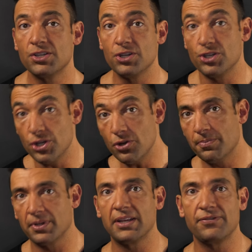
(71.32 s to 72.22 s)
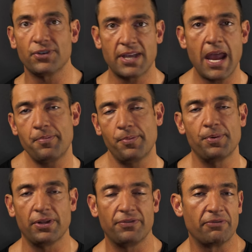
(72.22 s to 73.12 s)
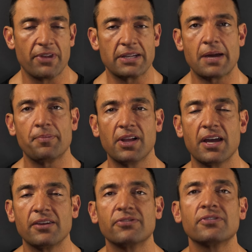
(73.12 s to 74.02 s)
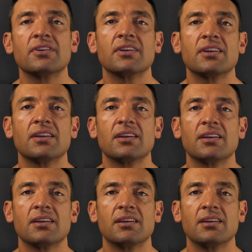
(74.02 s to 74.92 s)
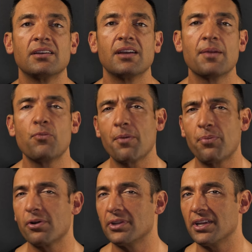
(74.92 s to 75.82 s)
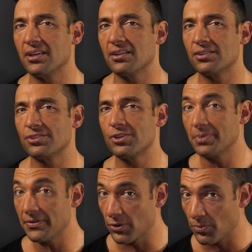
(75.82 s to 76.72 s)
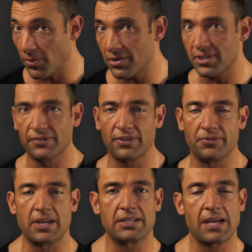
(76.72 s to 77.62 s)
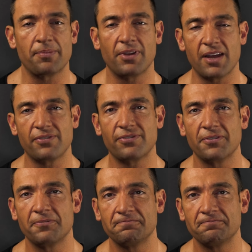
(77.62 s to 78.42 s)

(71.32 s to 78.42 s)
Do you believe you're capable of living that type of life? And more importantly, do you believe you're worthy of living that type of life?